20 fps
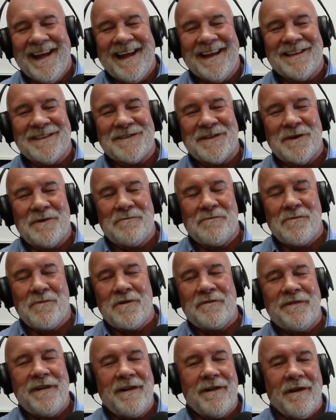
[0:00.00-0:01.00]
And so
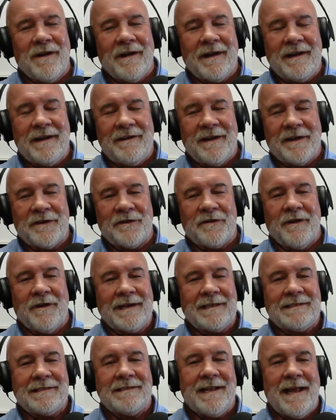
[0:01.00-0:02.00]
morphed into architecture.
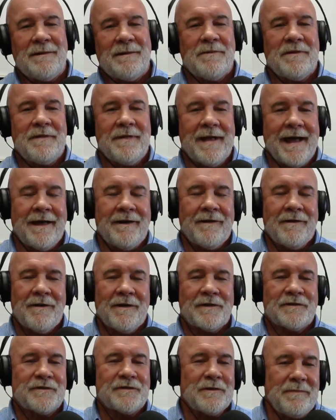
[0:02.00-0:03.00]
I stayed with that,
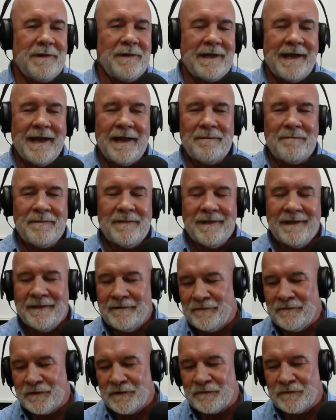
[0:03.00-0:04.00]
also became
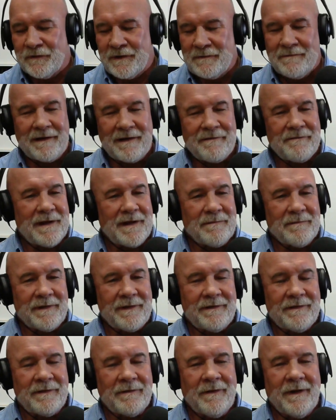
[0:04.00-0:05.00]
the first one in my
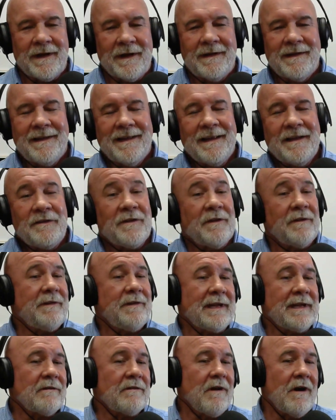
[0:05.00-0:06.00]
family to, uh, to
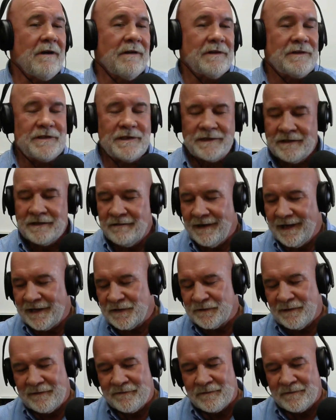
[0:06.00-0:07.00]
attend college and to
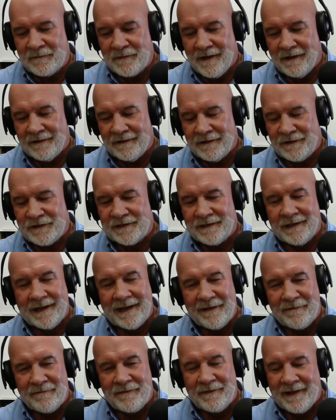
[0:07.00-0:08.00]
graduate from college. And
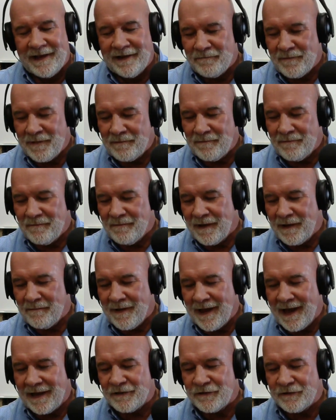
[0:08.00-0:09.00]
I have, have my, my
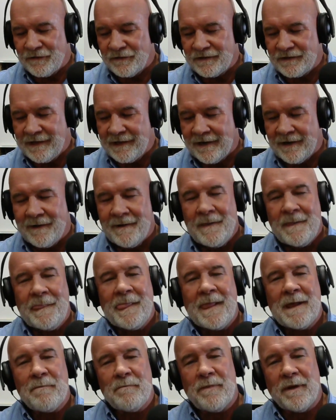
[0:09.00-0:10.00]
bachelor's there,
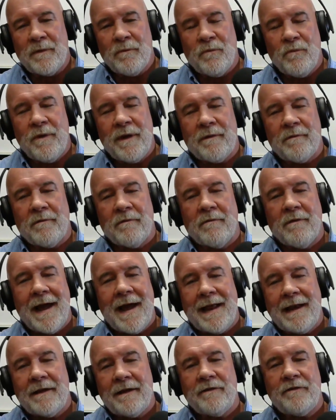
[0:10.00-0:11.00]
but went
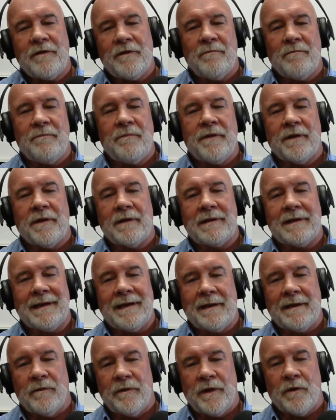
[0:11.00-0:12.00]
right into
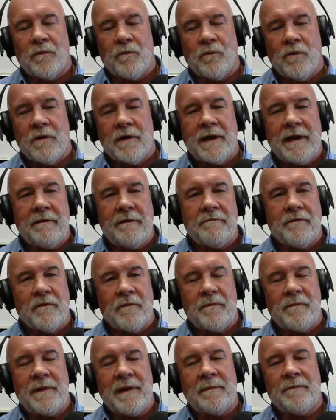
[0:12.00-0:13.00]
building, you know, working
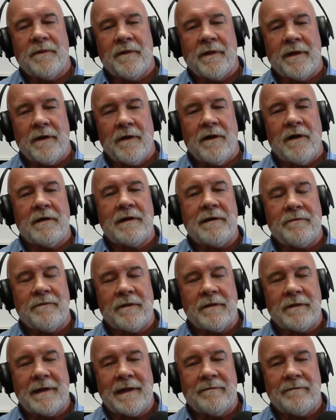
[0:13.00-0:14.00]
for people at all
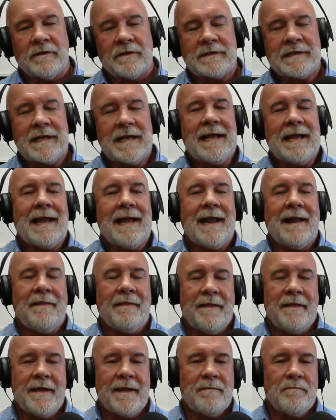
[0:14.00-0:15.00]
different levels
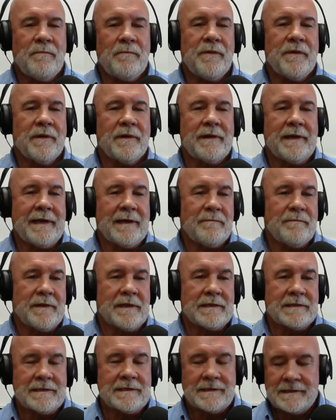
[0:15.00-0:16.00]
and then building a
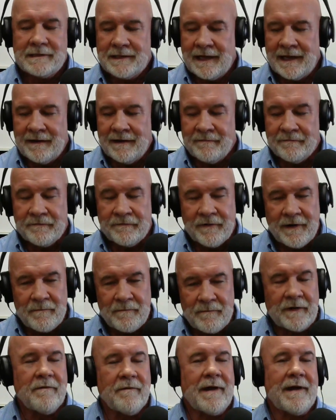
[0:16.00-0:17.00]
business uh,
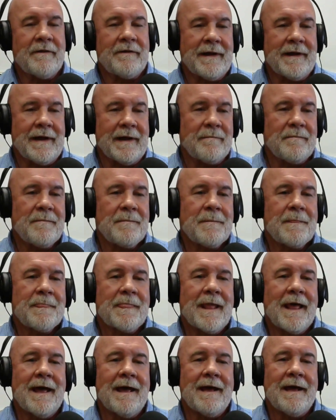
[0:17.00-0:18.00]
from the ground up
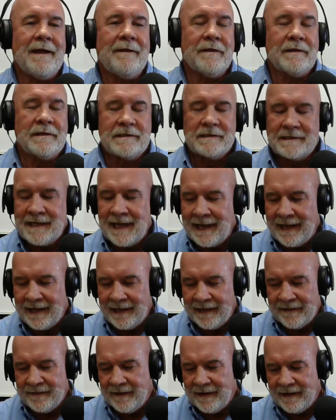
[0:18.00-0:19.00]
uh, and then
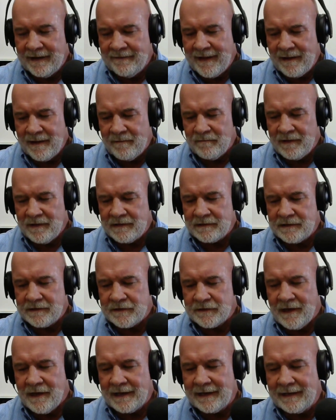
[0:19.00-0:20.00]
staying in, in that
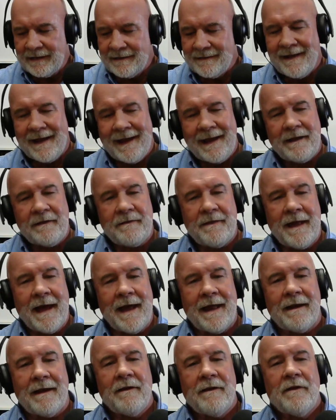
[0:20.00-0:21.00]
business. So I can take
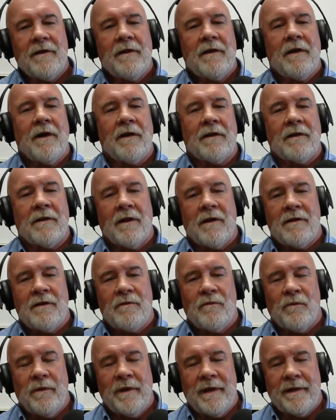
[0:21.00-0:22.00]
that
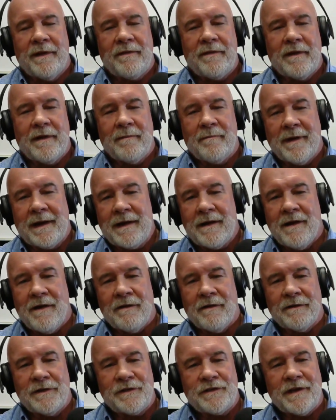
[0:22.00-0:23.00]
along with uh, my
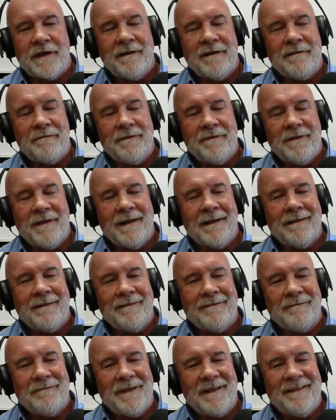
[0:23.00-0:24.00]
knowledge of
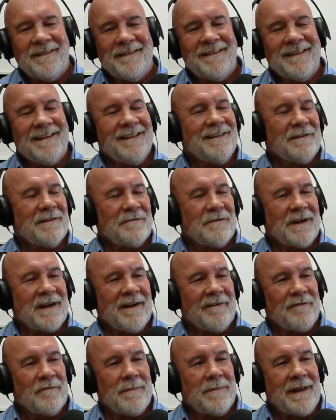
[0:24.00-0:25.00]
uh, the
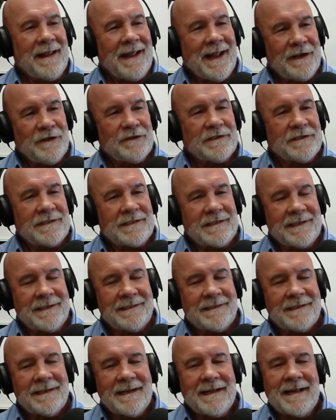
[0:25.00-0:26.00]
different government
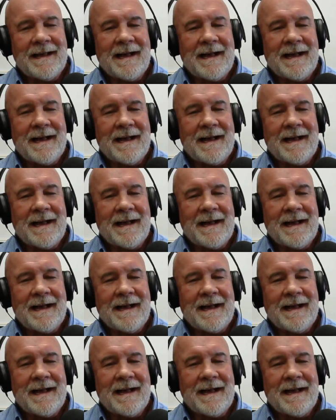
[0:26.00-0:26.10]
agencies.